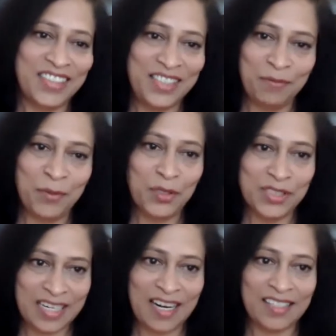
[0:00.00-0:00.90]
We both
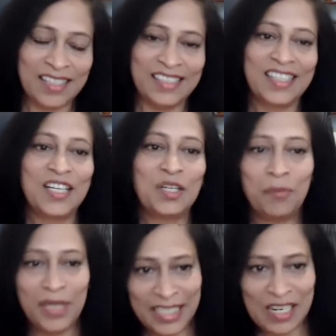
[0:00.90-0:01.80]
started
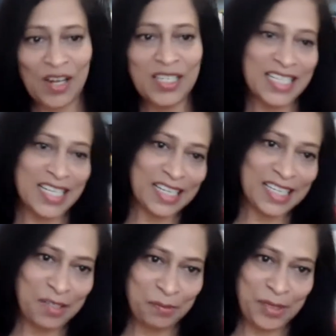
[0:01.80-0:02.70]
being non-tech
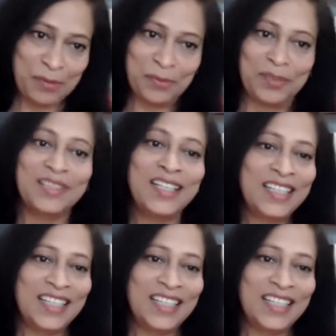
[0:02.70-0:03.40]
people